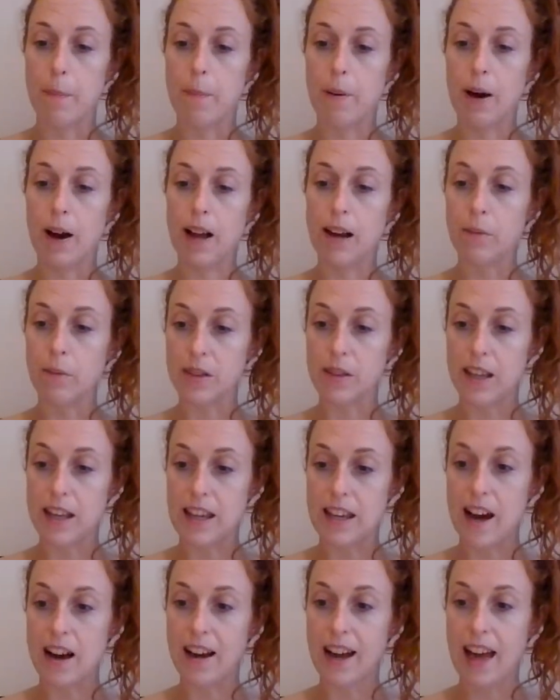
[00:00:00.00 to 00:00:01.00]
The pilot was a
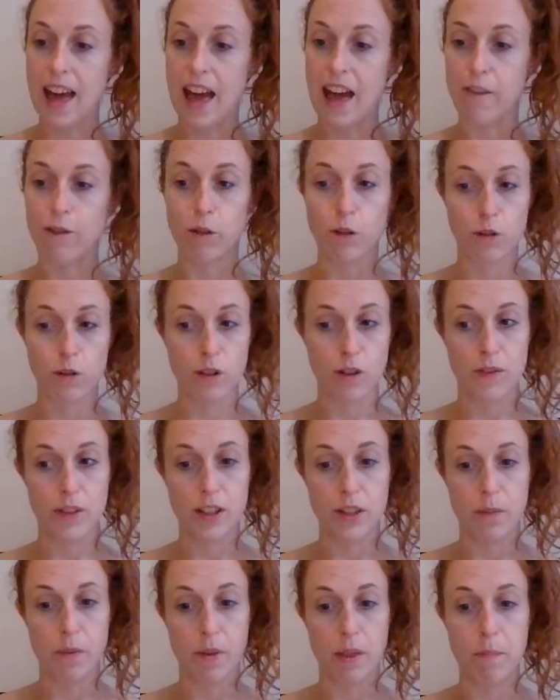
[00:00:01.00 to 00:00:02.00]
young Air Force
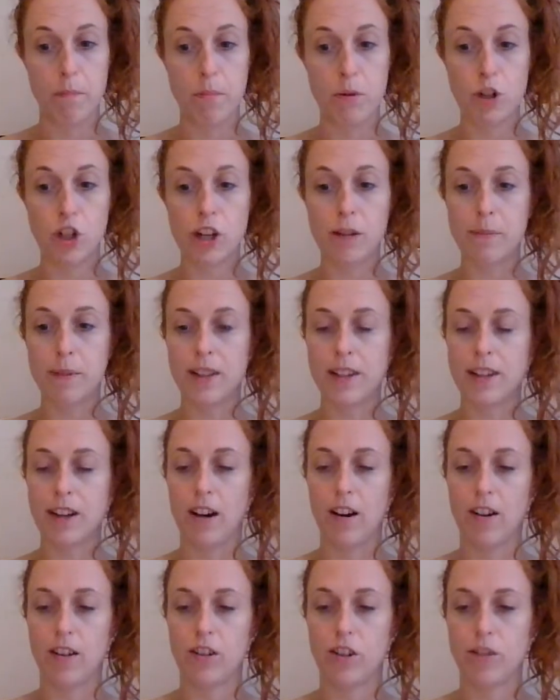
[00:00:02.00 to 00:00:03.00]
officer with a bushy
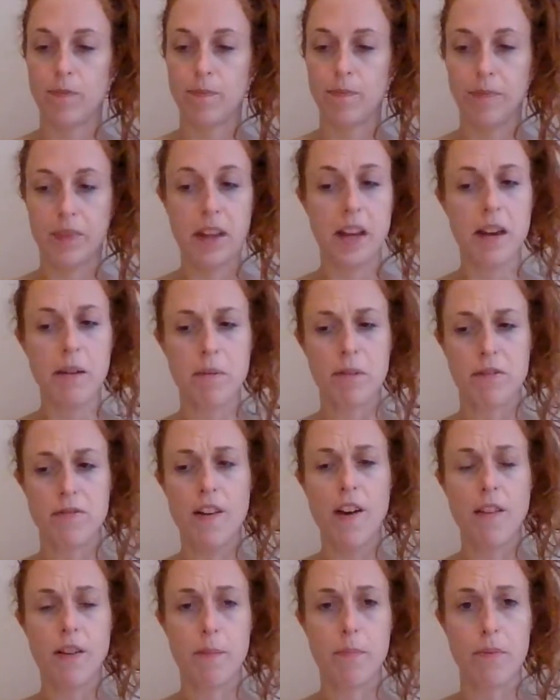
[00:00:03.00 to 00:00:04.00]
moustache. He was
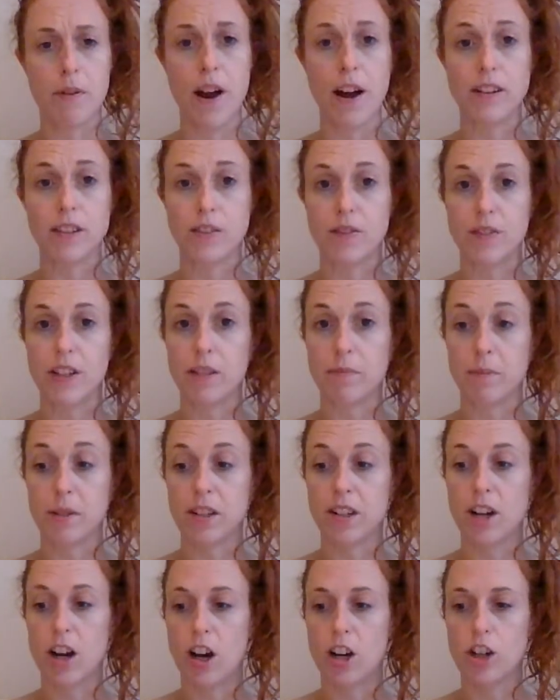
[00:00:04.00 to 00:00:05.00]
very proud of his
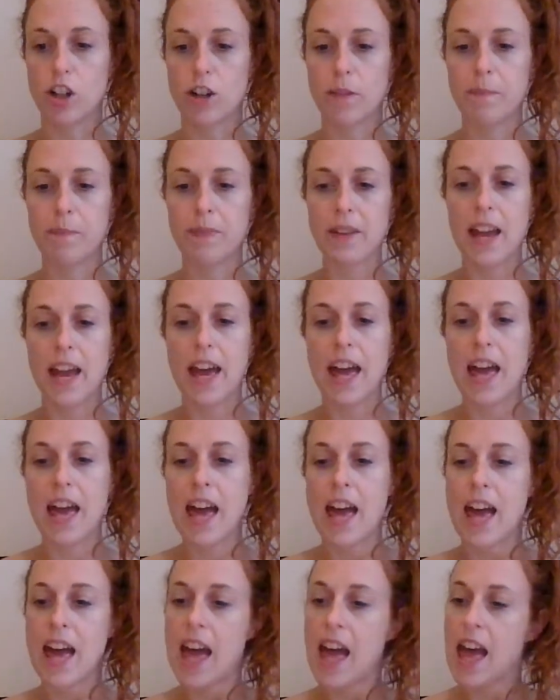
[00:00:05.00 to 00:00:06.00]
moustache.
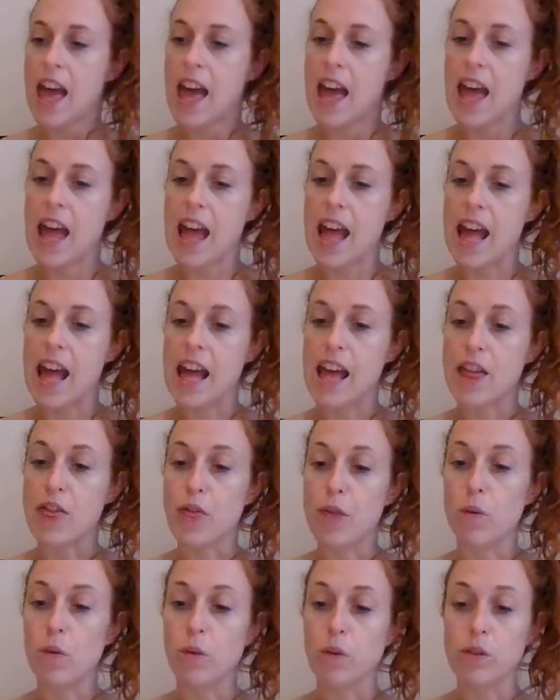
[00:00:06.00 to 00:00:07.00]
He
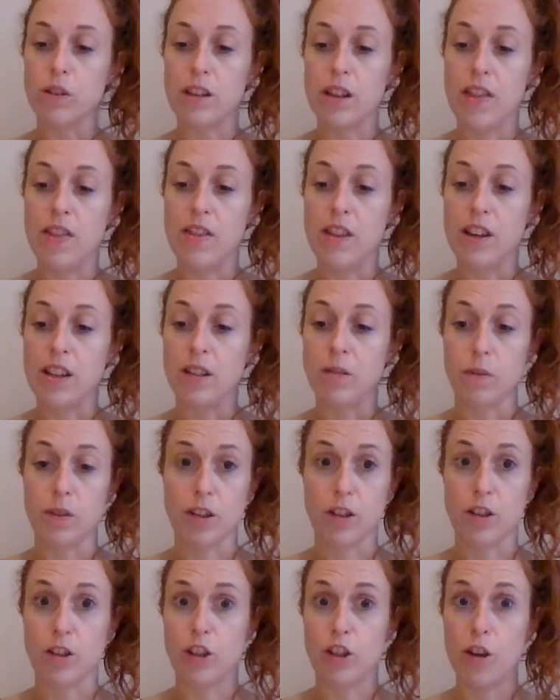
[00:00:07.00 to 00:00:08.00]
thought this was
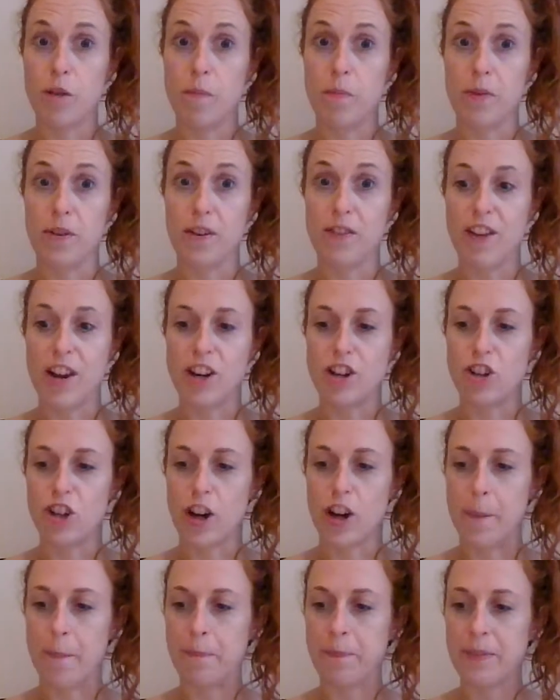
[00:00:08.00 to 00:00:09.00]
a super
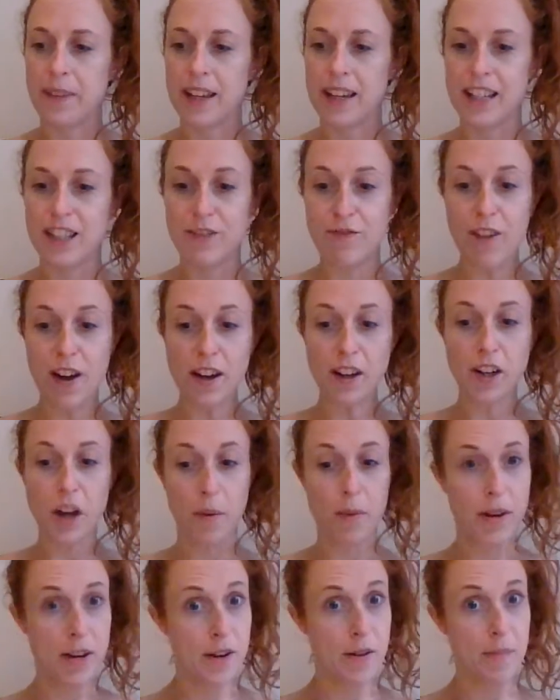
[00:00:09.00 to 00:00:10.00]
adventure. "It's fun
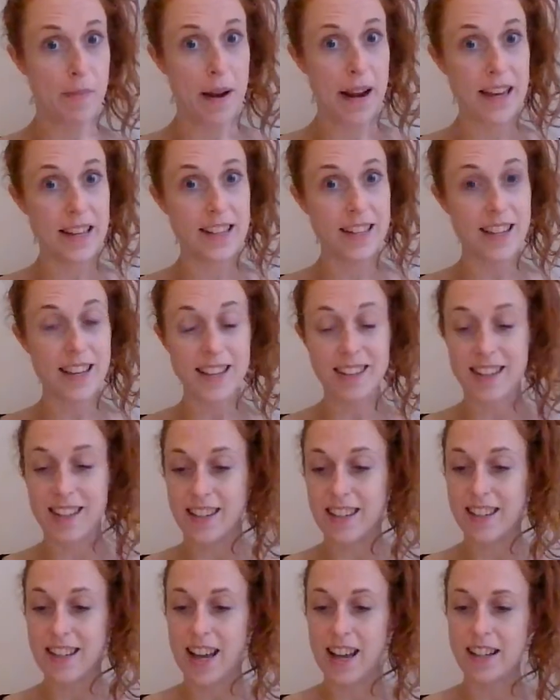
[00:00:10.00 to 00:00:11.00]
going new places," he
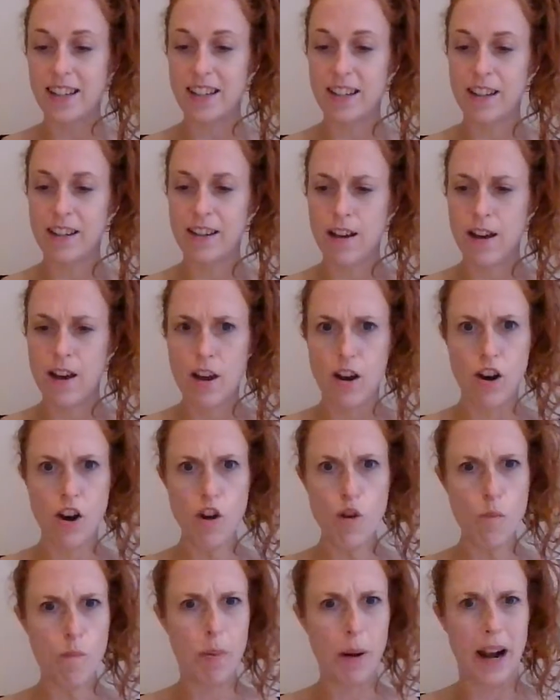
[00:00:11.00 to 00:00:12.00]
said.
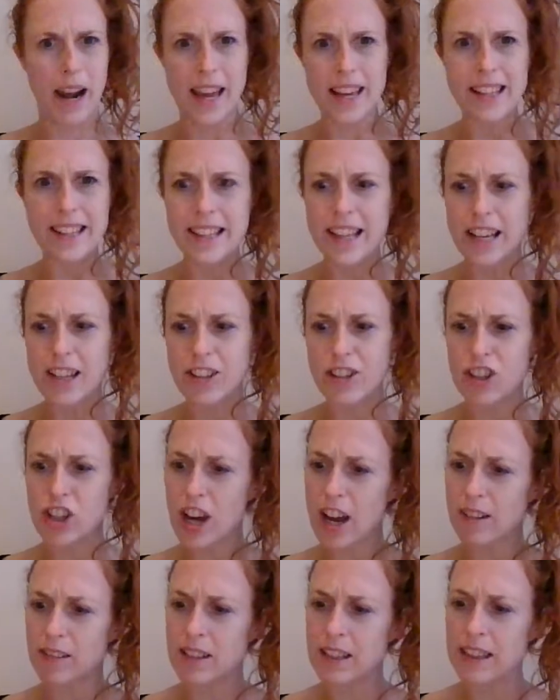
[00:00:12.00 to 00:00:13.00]
"New places?"
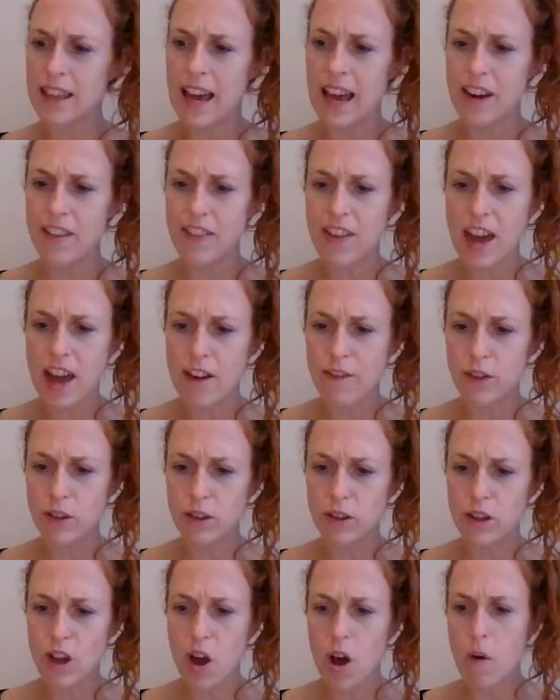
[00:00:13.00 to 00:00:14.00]
shouted the head of the Air
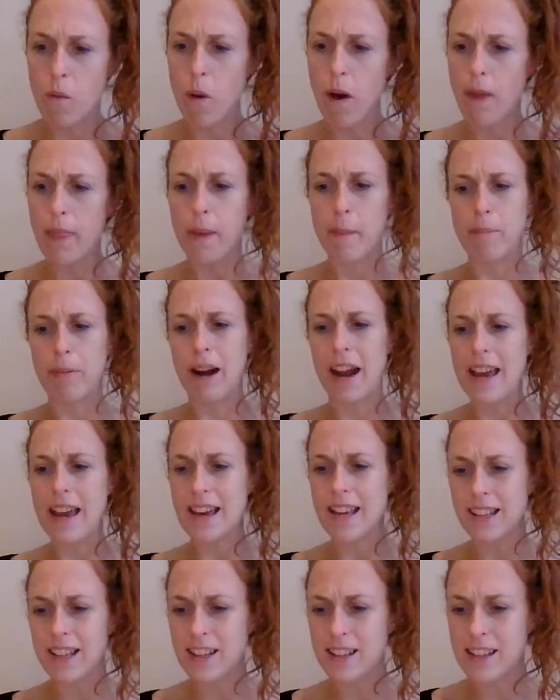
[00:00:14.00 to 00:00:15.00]
Force. "What the
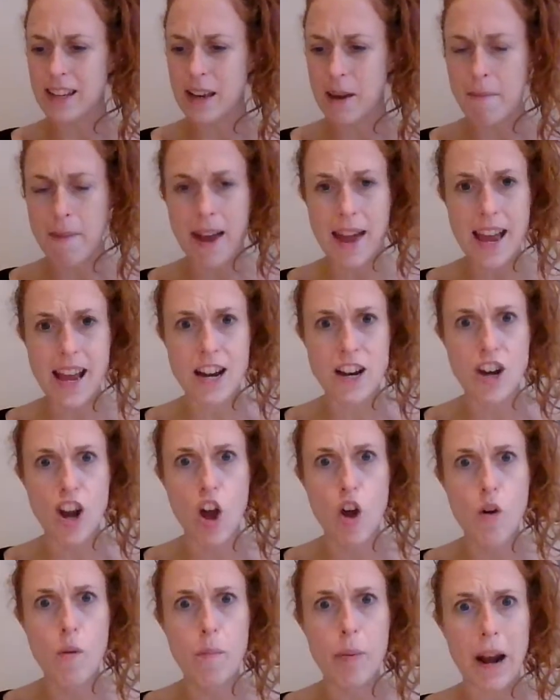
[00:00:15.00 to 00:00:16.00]
blazes do you mean,
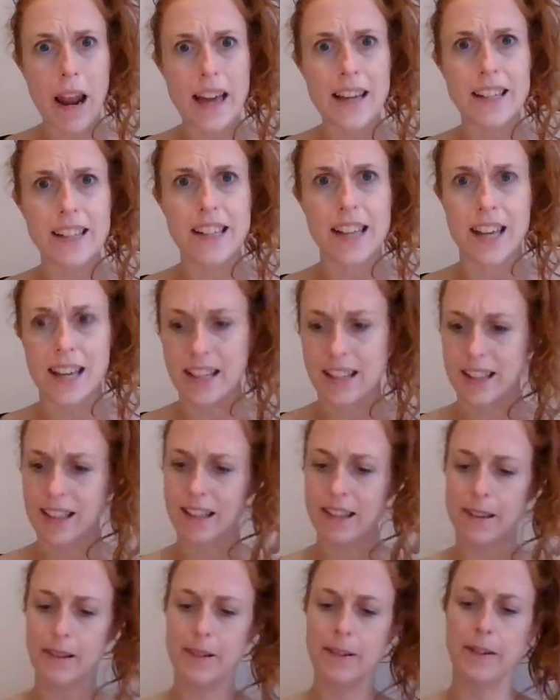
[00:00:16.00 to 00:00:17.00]
new places?"
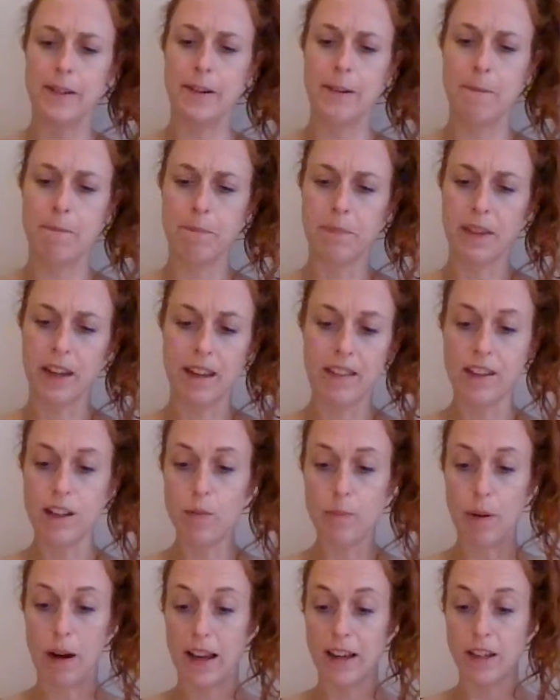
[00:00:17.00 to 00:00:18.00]
"This
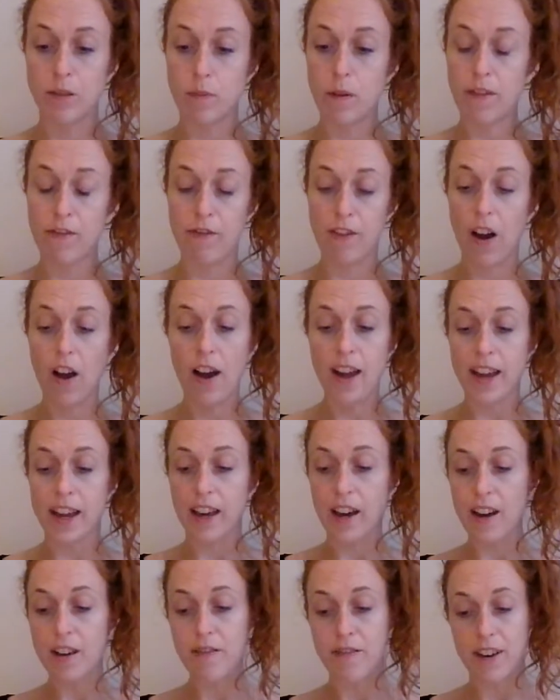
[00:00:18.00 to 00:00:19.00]
place we're
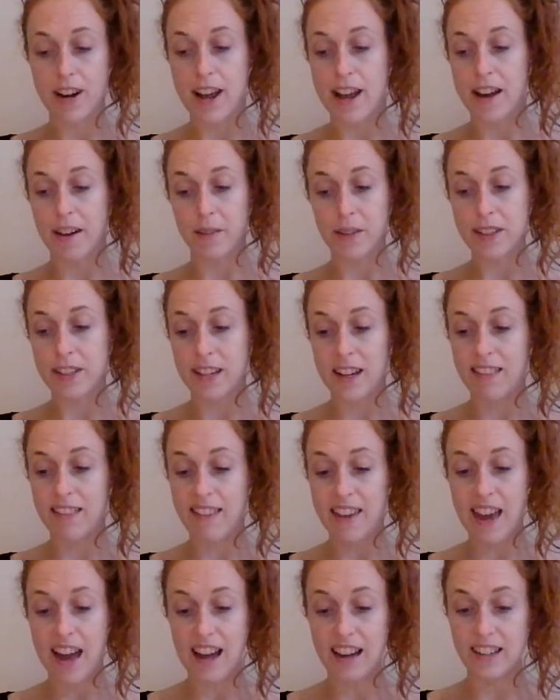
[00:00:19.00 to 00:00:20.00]
flying over now isn't in
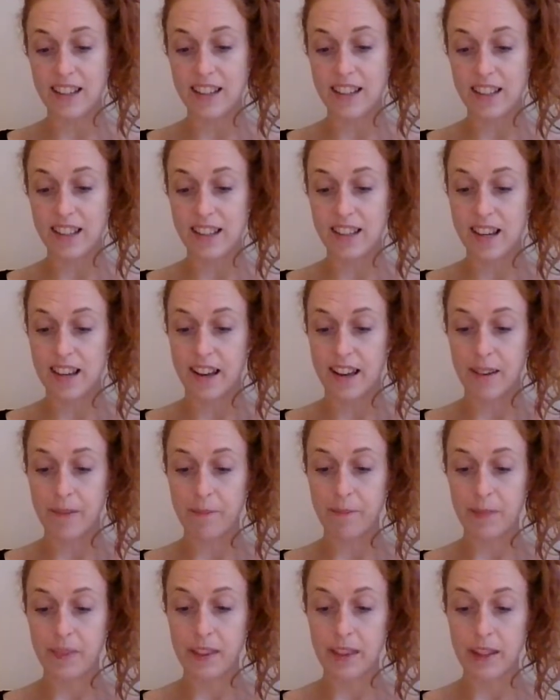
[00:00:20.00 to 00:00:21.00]
the atlas, is it?"
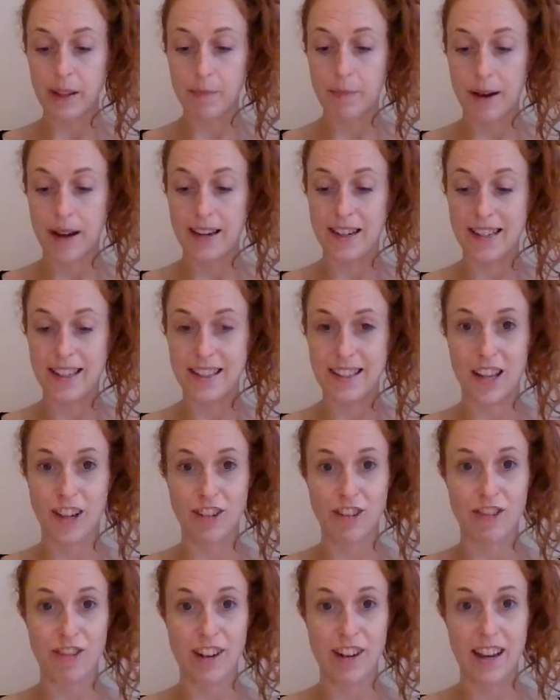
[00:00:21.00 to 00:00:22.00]
the pilot
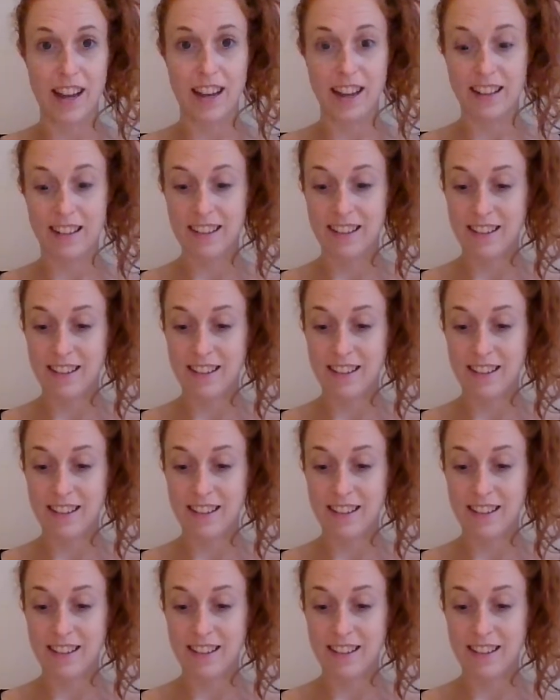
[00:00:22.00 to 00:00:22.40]
said, grinning.